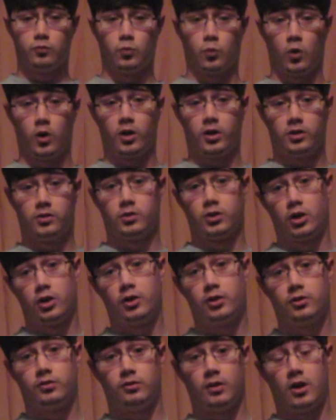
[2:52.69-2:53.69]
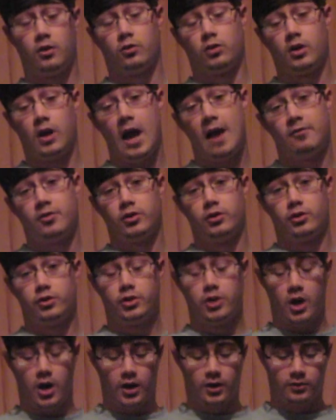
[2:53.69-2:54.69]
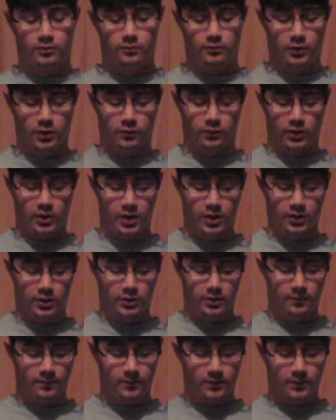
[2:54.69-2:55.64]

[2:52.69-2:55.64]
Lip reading: work during or after your shot is released.